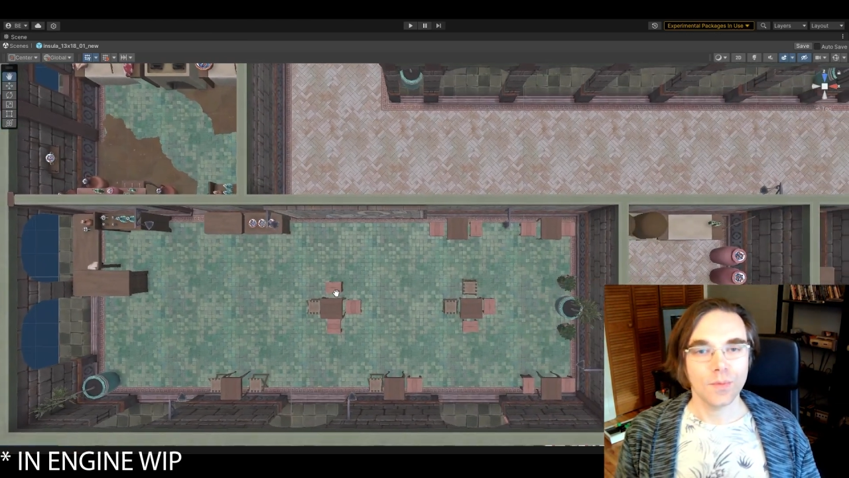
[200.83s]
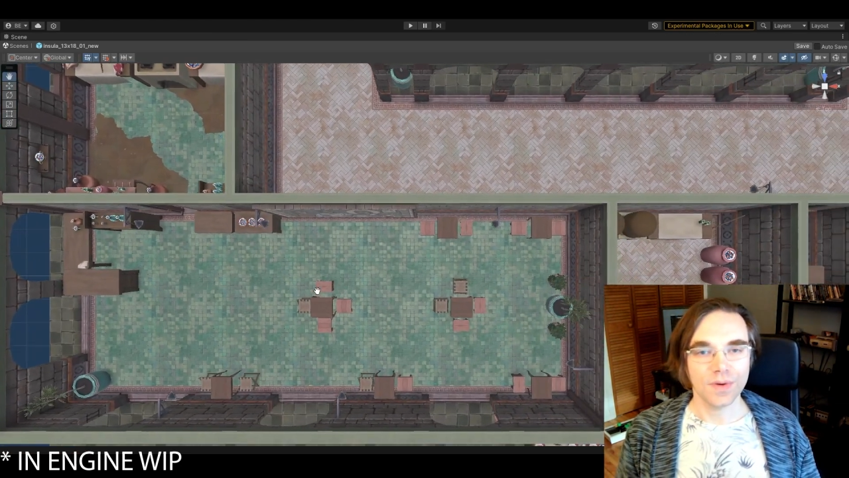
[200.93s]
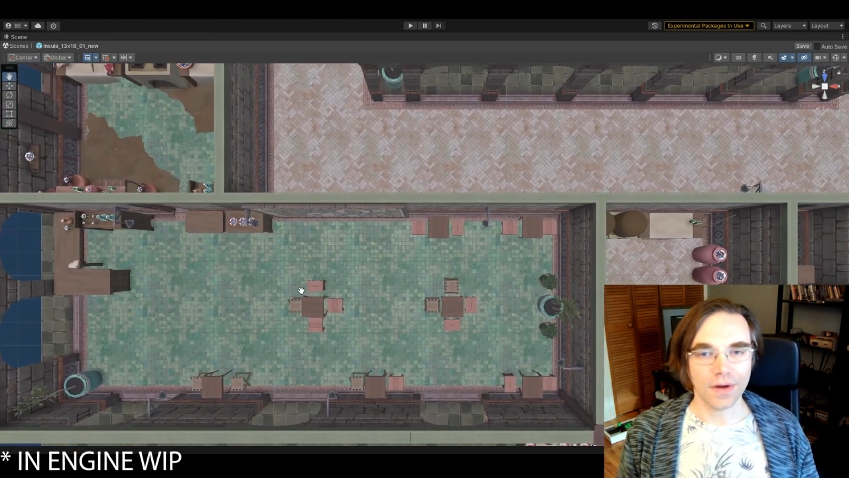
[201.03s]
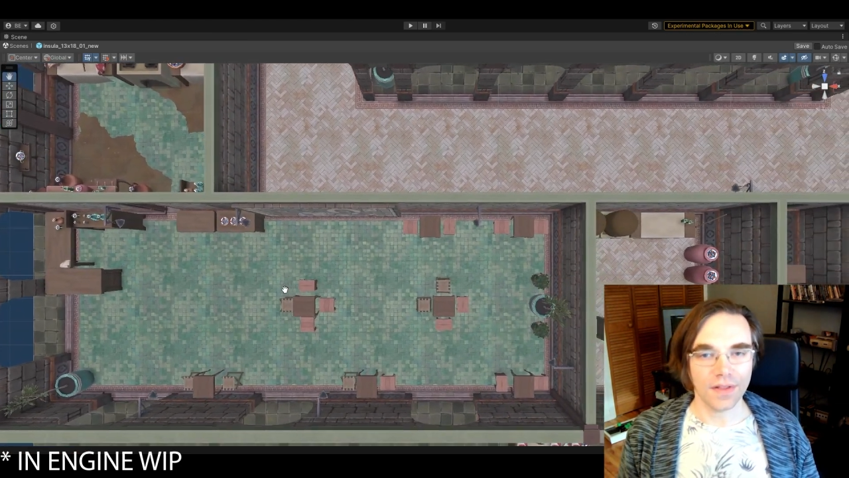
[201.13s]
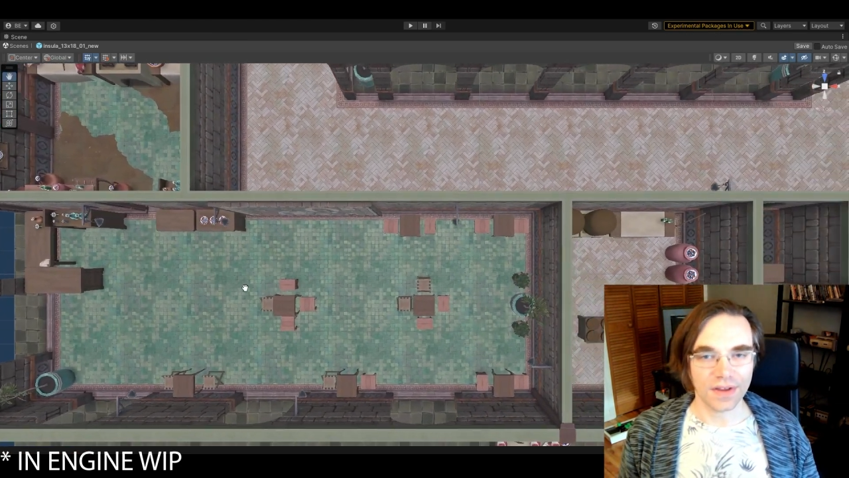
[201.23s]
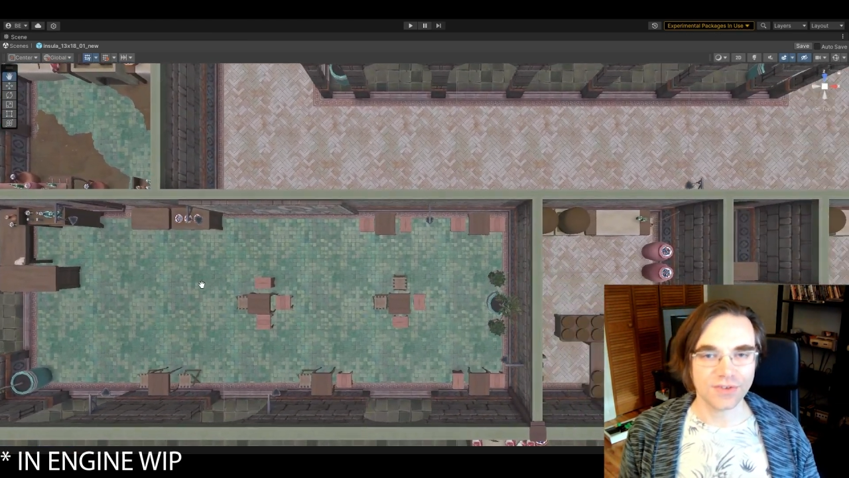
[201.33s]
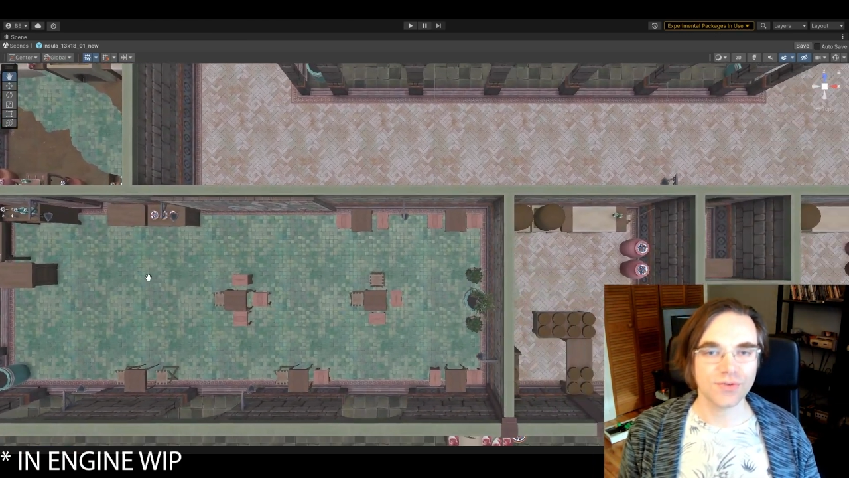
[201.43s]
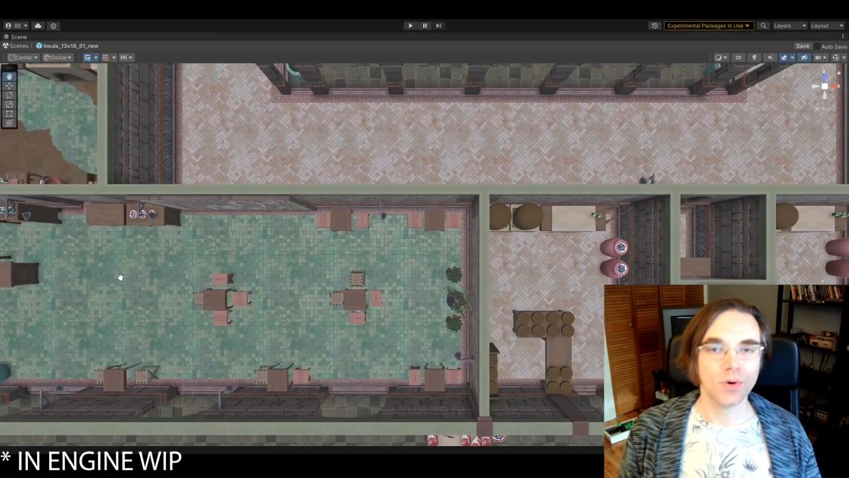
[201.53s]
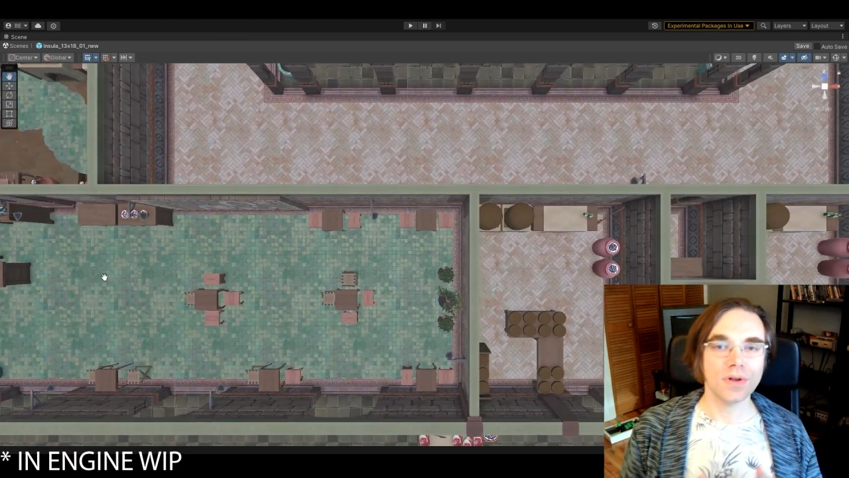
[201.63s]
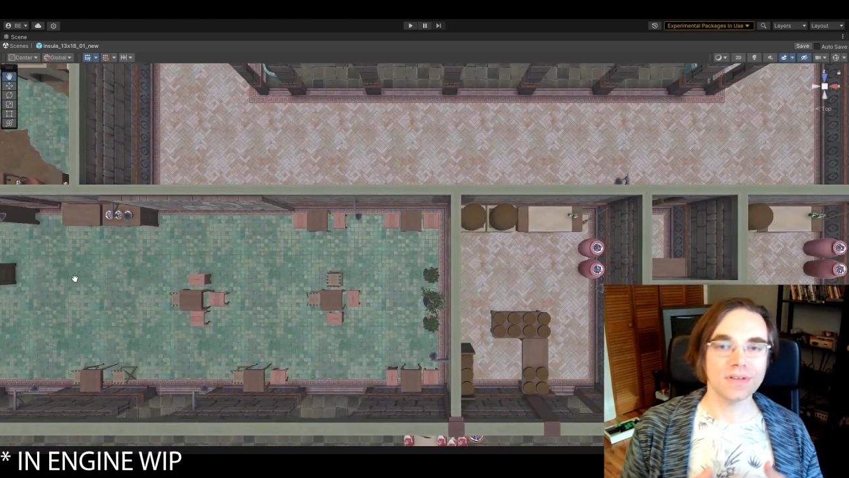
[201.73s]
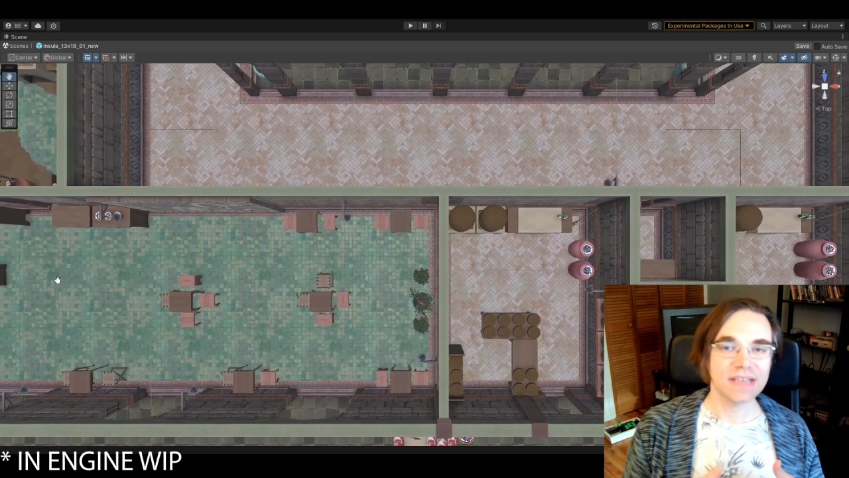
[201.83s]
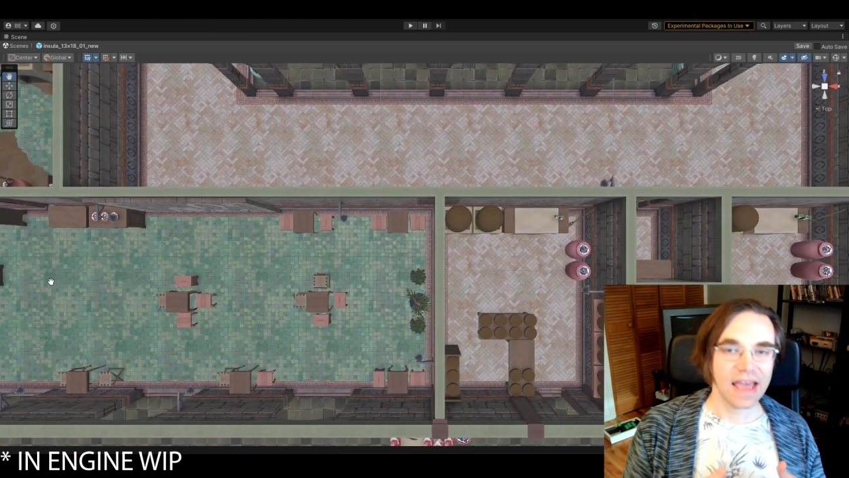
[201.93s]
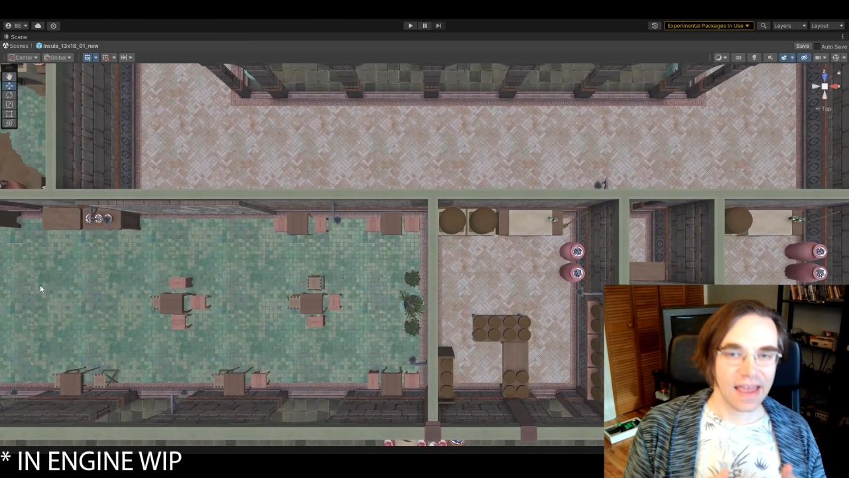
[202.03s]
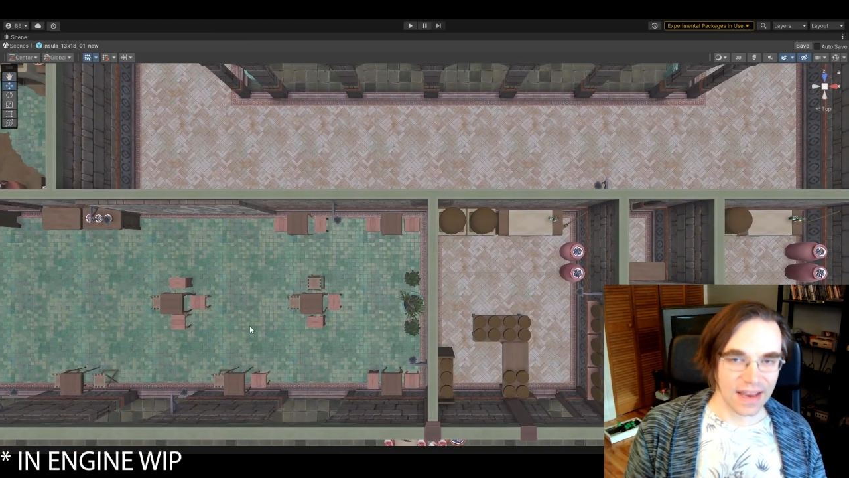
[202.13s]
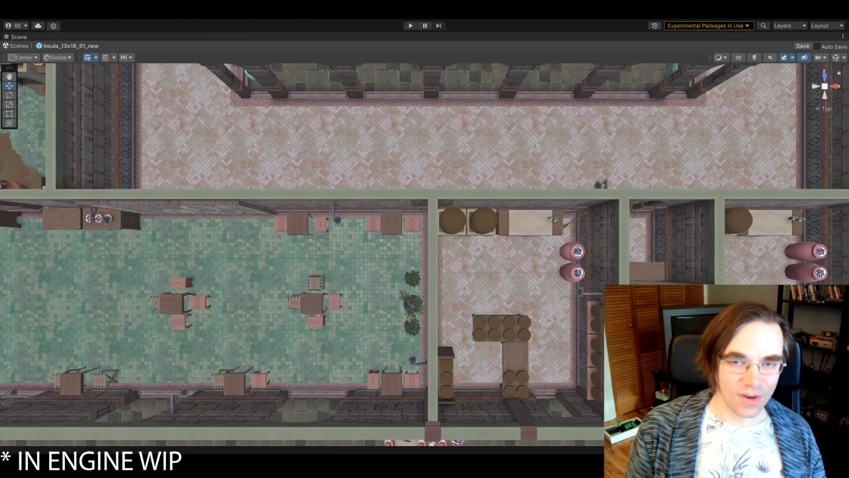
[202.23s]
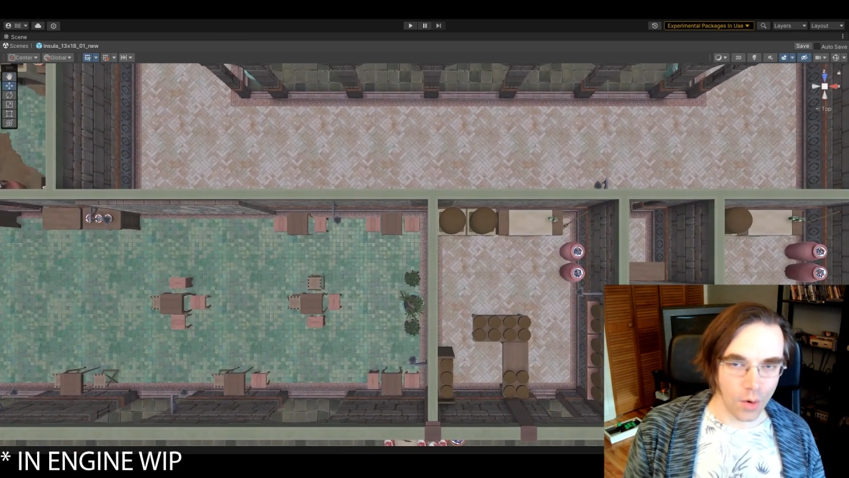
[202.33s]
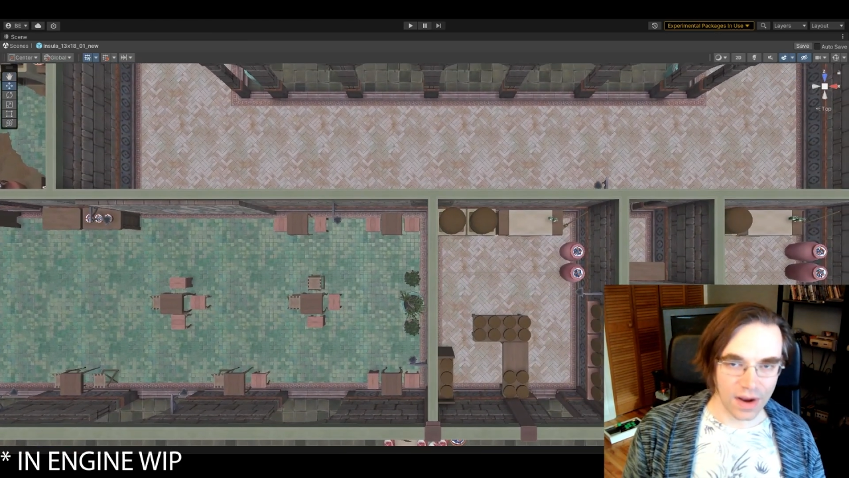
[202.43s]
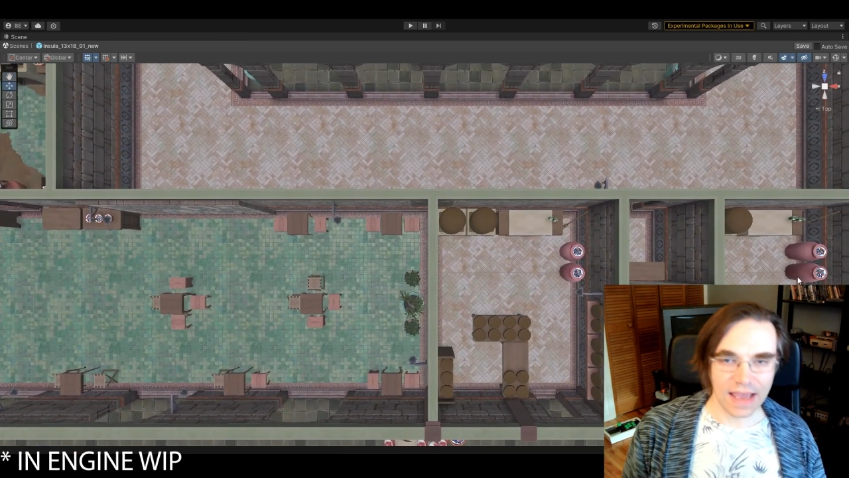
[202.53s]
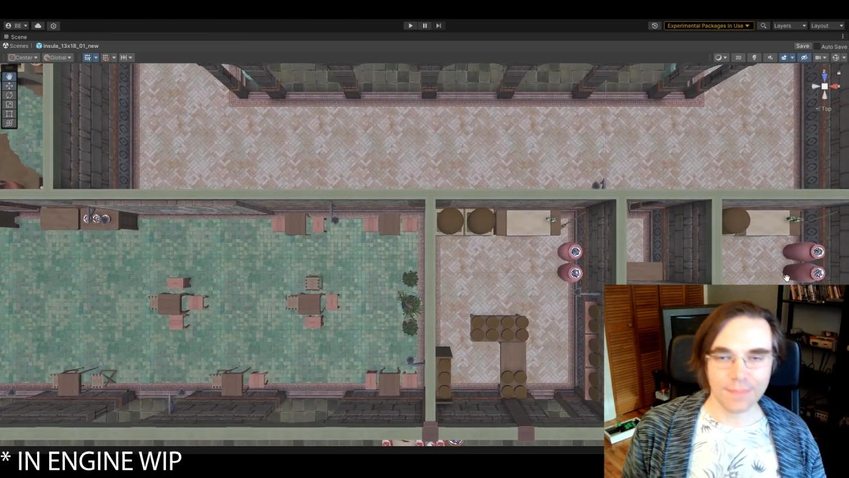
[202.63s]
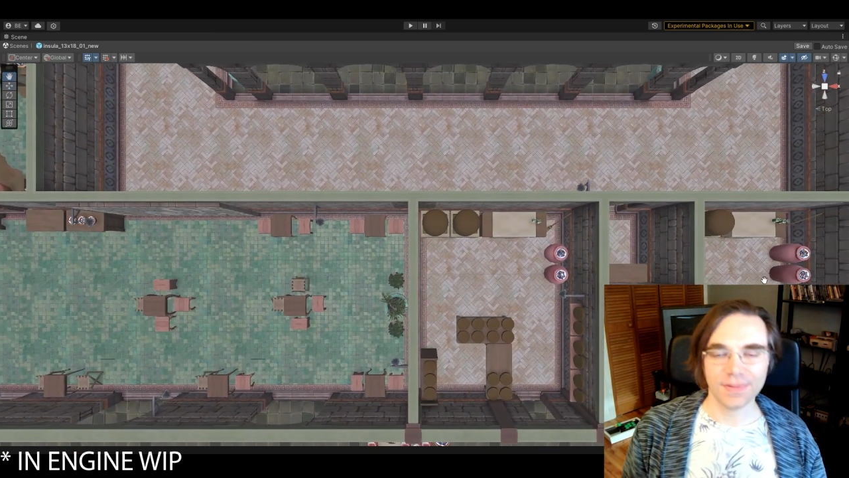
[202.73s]
with all the controls and
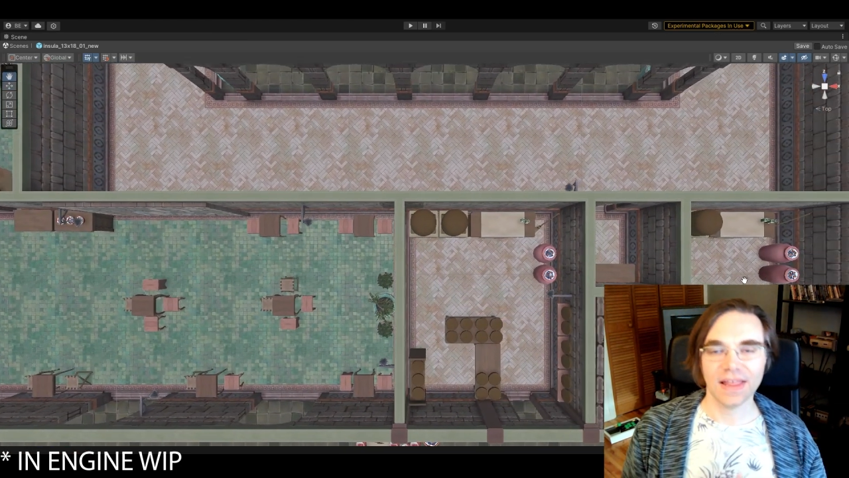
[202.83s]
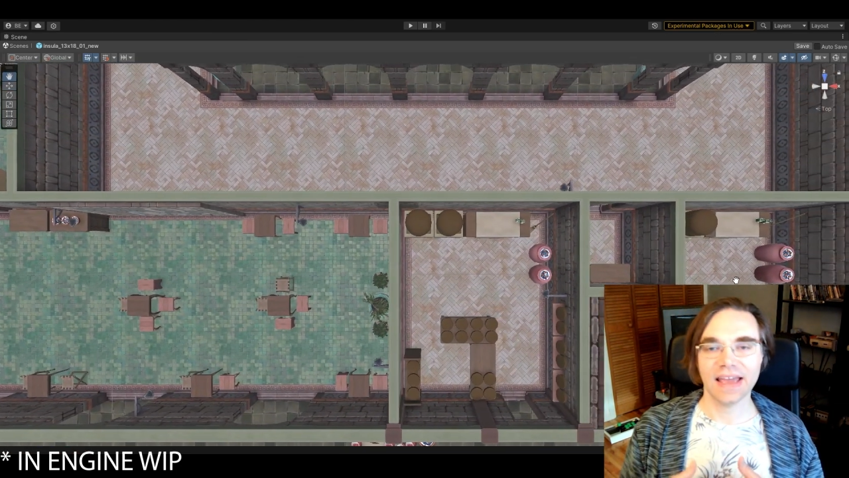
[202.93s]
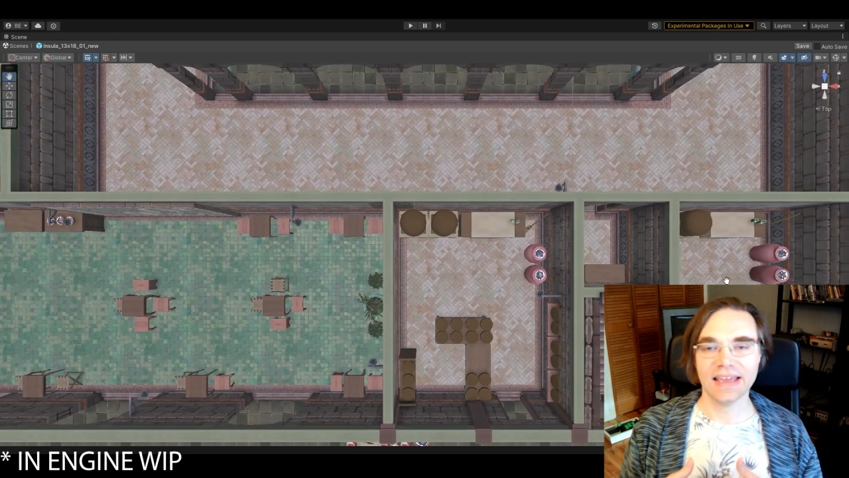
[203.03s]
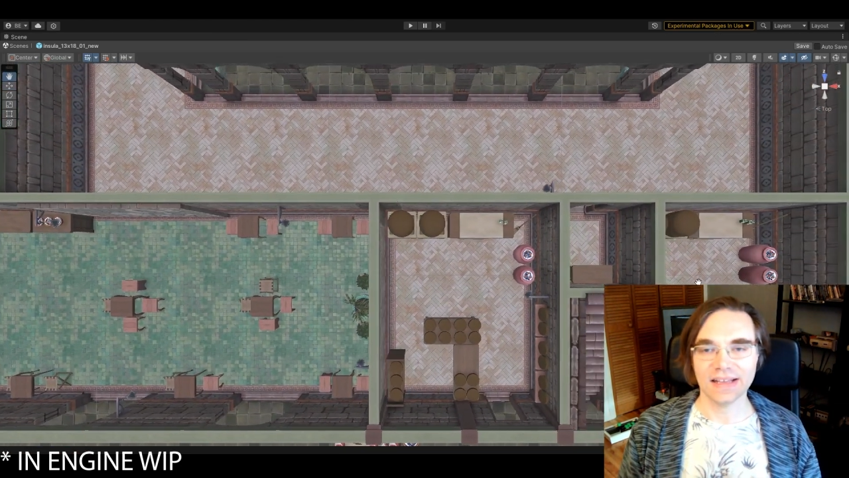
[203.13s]
core gameplay,